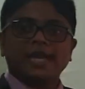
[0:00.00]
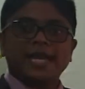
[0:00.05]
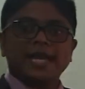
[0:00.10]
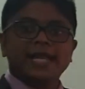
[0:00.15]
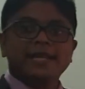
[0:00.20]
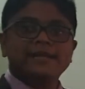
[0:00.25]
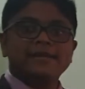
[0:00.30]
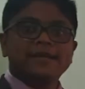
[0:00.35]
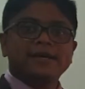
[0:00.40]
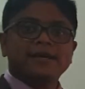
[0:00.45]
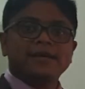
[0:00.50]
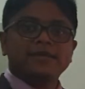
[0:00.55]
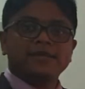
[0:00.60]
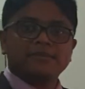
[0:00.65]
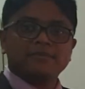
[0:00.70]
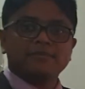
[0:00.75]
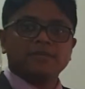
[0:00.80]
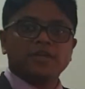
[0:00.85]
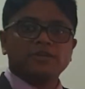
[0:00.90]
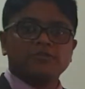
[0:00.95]

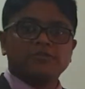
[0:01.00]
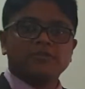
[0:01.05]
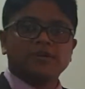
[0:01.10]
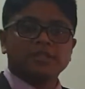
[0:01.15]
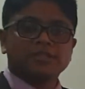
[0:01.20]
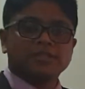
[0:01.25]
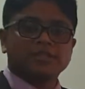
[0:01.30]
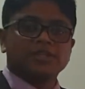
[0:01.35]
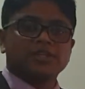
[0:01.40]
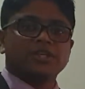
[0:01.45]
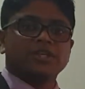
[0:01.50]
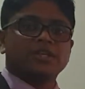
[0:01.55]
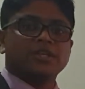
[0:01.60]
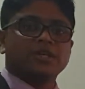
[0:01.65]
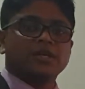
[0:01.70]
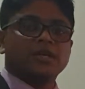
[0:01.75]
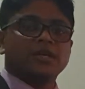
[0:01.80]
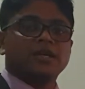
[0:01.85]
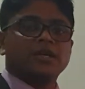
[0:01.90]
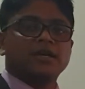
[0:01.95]
Eldon Manufacturing
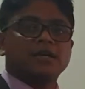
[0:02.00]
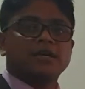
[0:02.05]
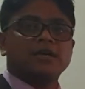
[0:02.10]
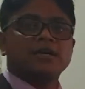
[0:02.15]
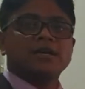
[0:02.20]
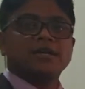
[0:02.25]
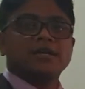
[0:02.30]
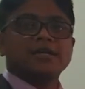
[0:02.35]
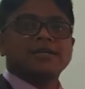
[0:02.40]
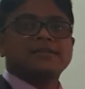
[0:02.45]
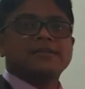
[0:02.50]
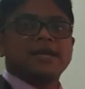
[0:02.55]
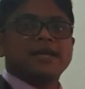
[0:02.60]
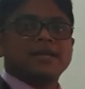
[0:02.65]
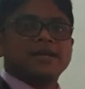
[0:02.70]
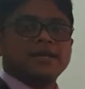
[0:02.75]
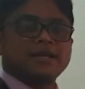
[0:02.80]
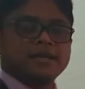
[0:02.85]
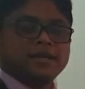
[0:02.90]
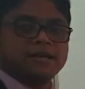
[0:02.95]

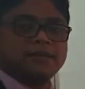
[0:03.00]
Recycling